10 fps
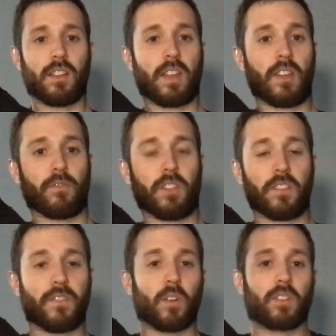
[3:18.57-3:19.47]
and really
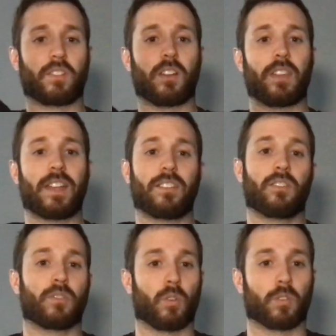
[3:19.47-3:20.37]
focus on that
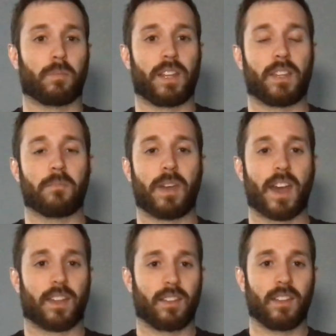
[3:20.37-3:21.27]
shoulder blade in the
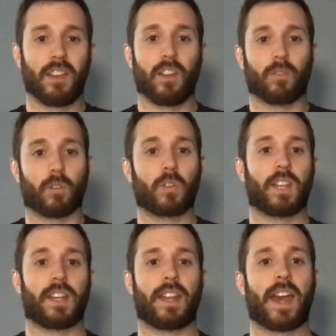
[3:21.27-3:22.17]
back,
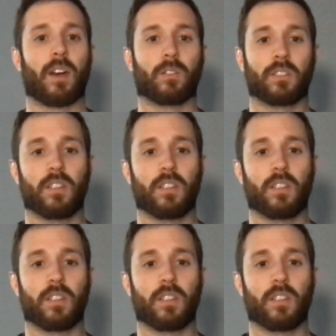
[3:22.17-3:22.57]
rotating out.